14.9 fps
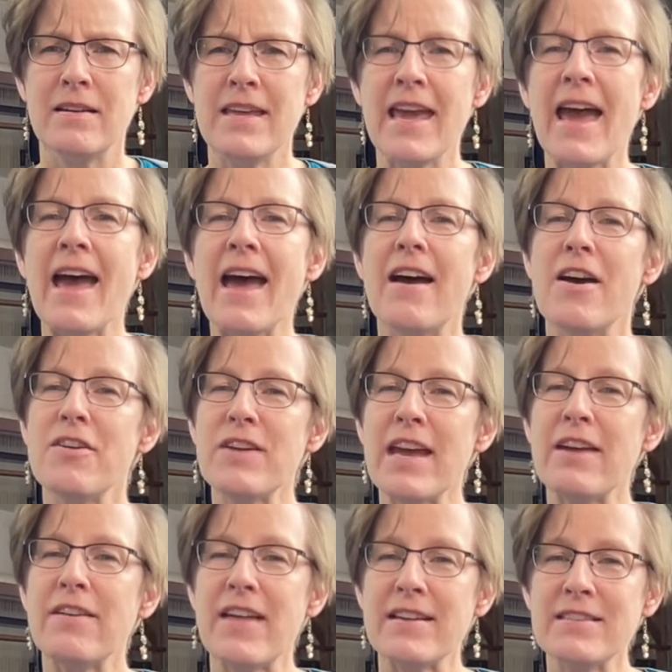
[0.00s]
Yeah,
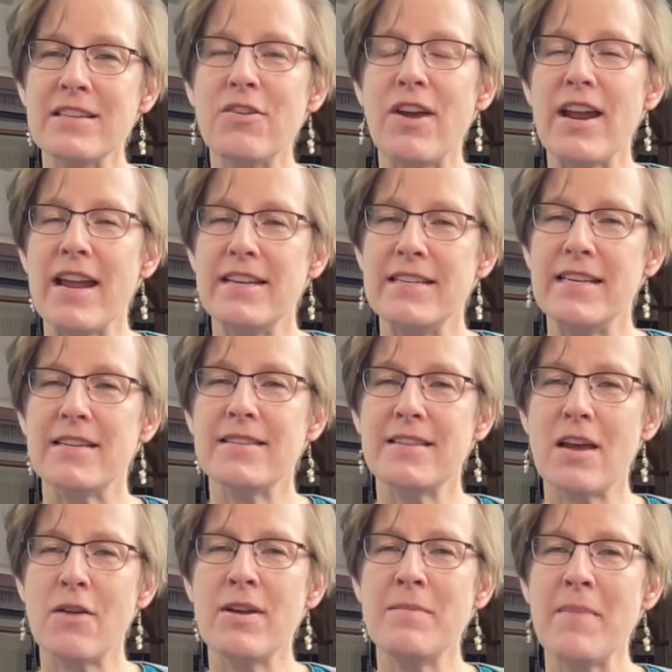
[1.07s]
okay, that's a great idea.
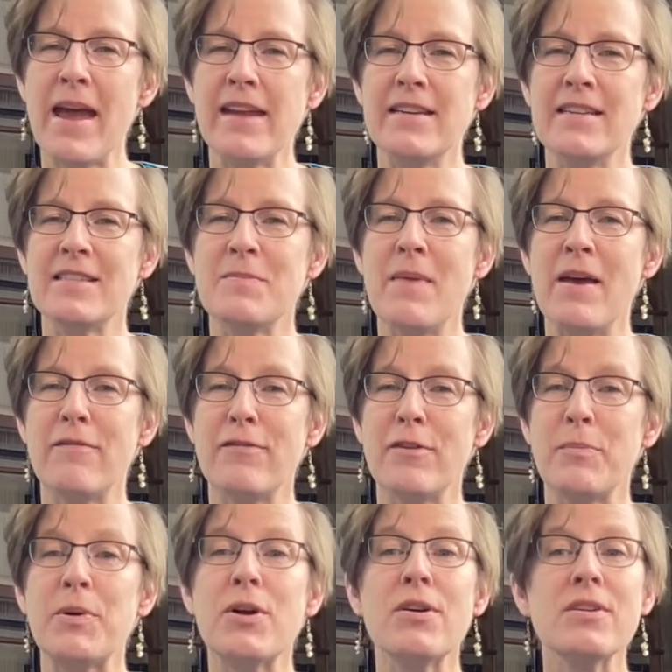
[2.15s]
Sew-in magnets meant
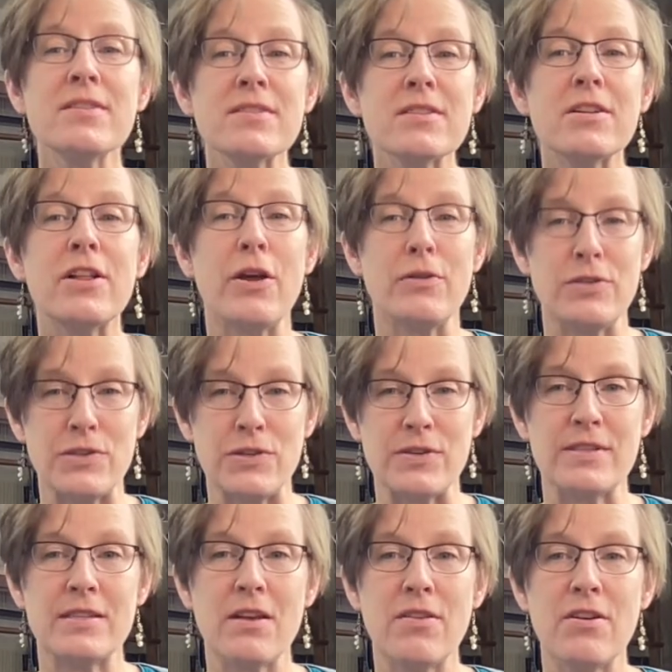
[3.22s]
for purse
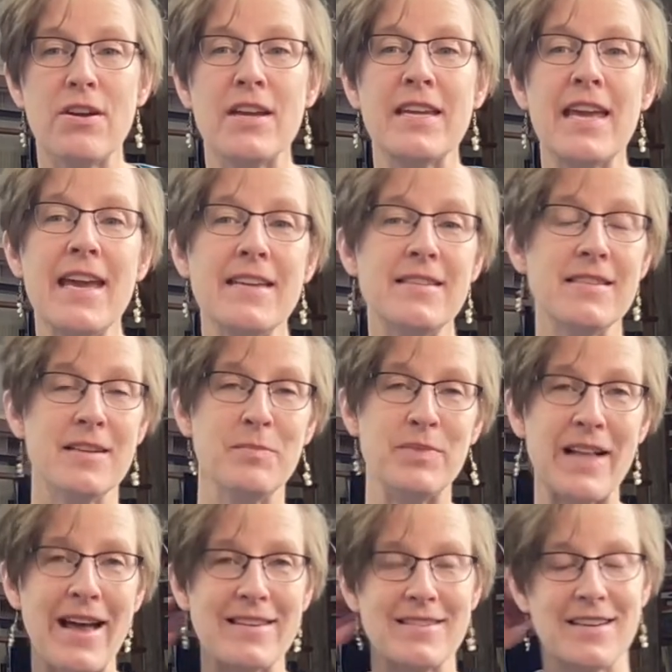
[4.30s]
closures, so they're encased in
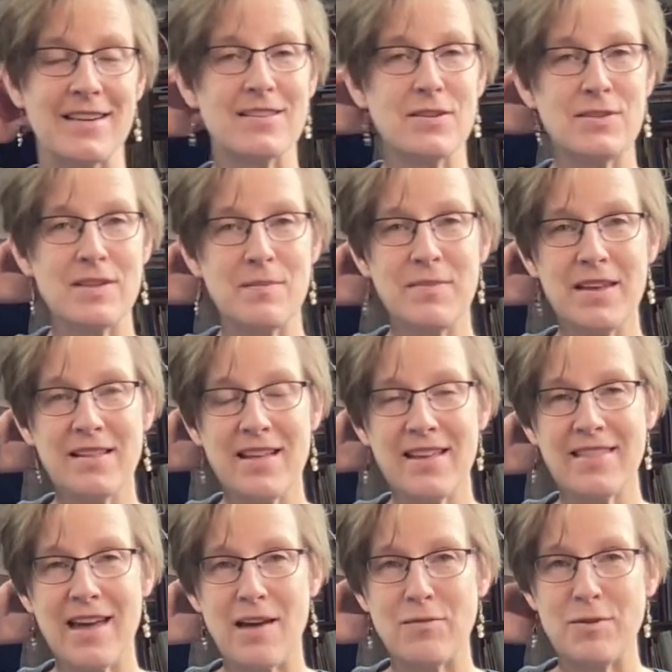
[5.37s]
plastic. So something
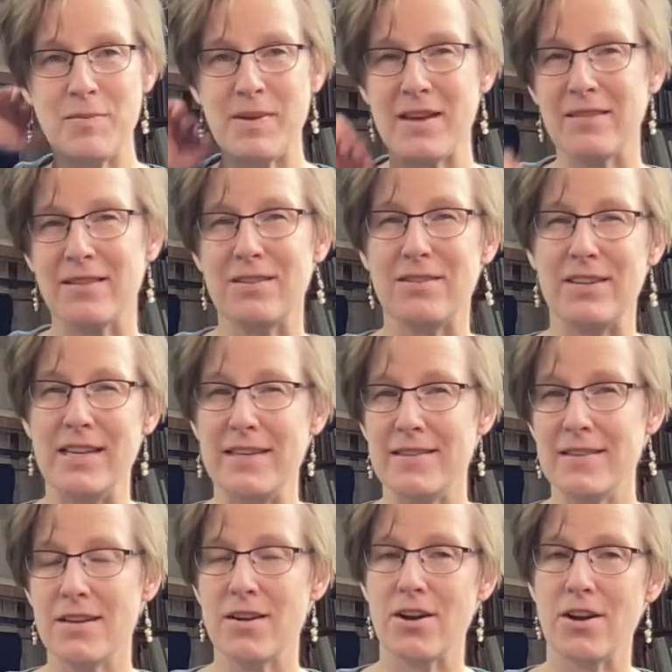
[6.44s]
like that would be a little
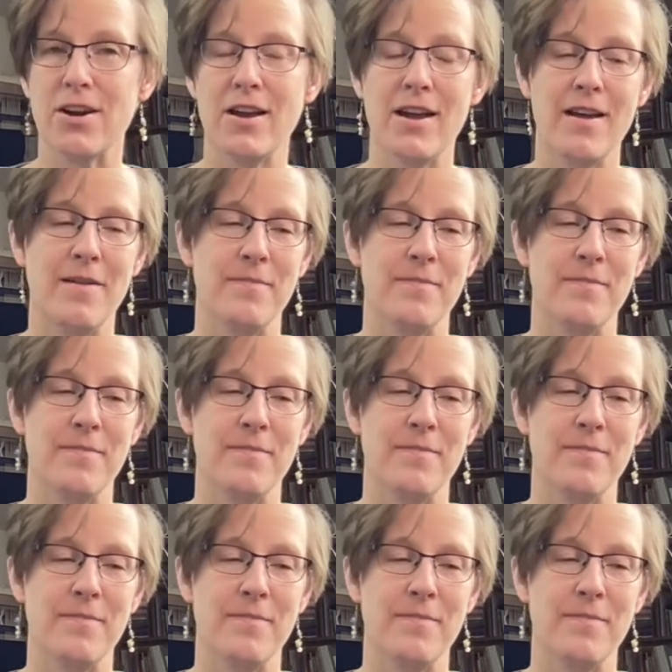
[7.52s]
easier.